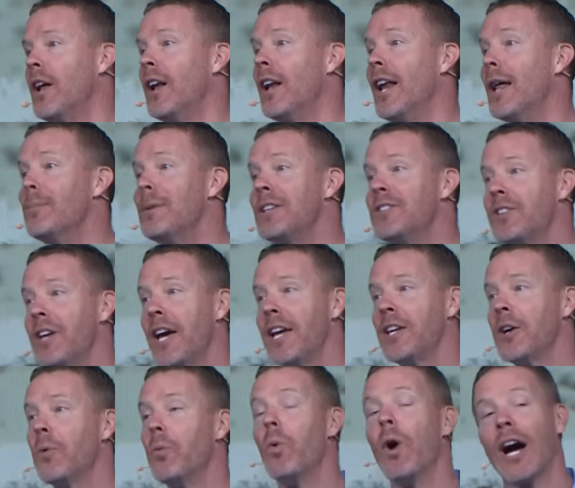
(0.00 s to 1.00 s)
let me tell
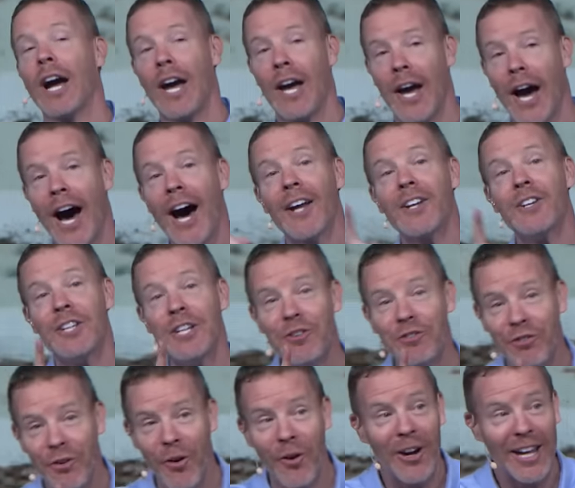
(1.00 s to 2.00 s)
you what God did
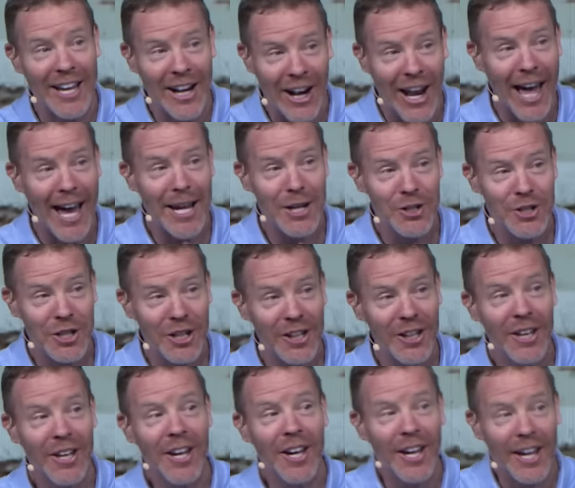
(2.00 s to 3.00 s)
for Elijah,
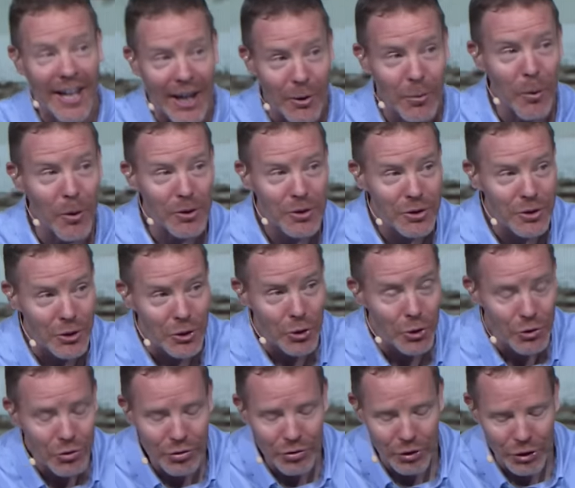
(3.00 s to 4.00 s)
he wants to
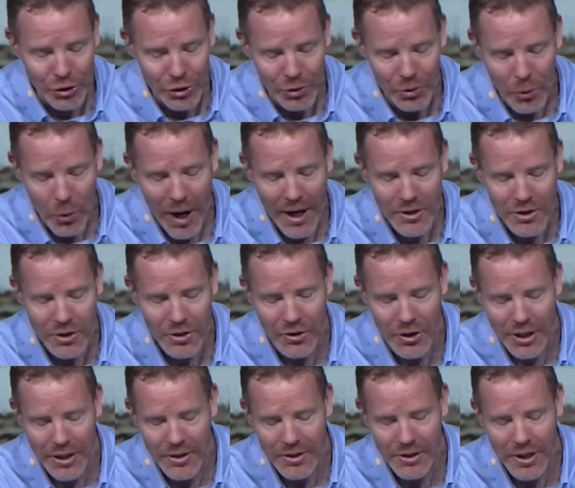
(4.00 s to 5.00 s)
do for you. Watch
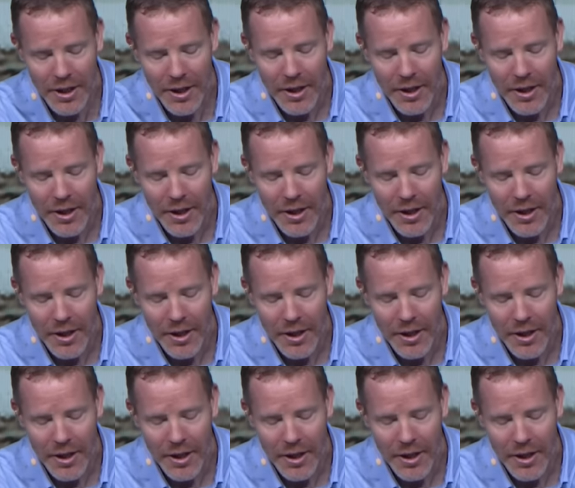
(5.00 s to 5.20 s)
this.